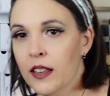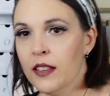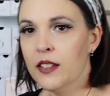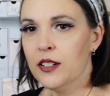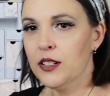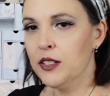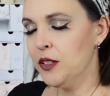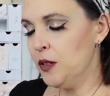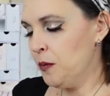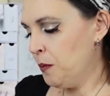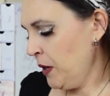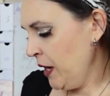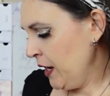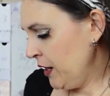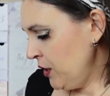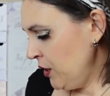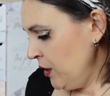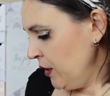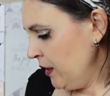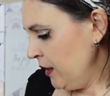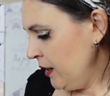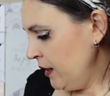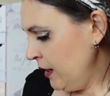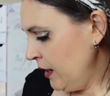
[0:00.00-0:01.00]
there's a little
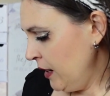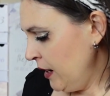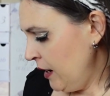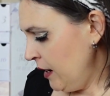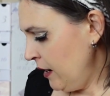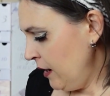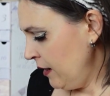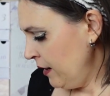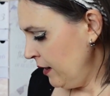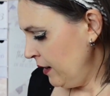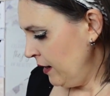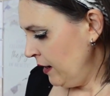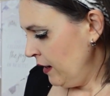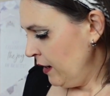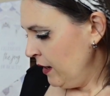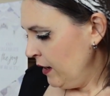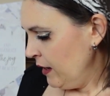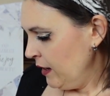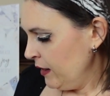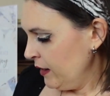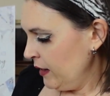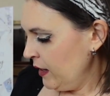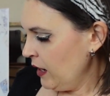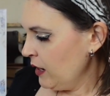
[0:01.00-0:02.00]
picture in here
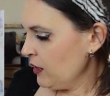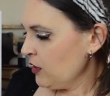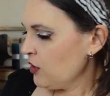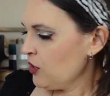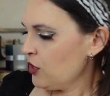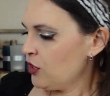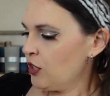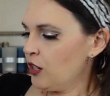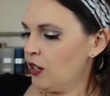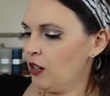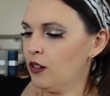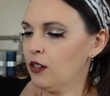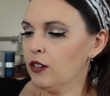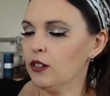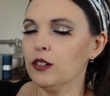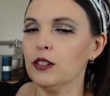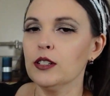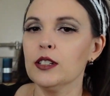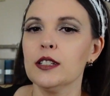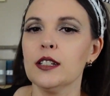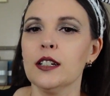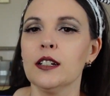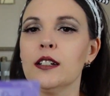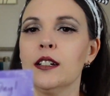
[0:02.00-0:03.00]
that
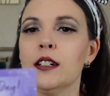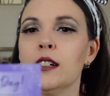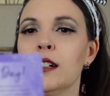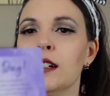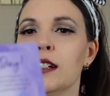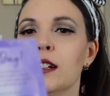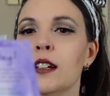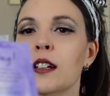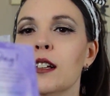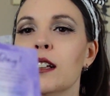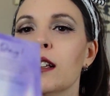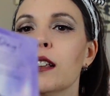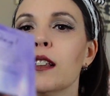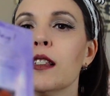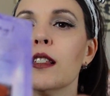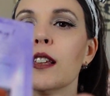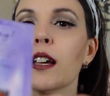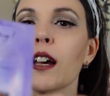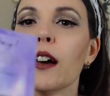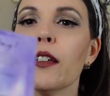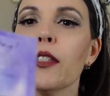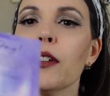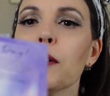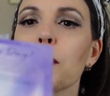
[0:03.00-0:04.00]
shows
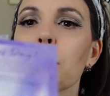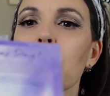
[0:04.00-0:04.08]
the other